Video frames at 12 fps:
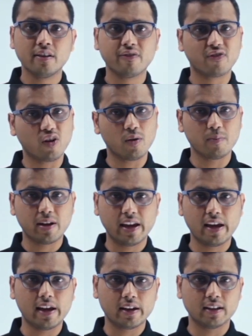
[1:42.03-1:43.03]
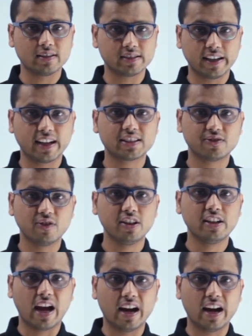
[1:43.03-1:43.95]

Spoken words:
from A is x1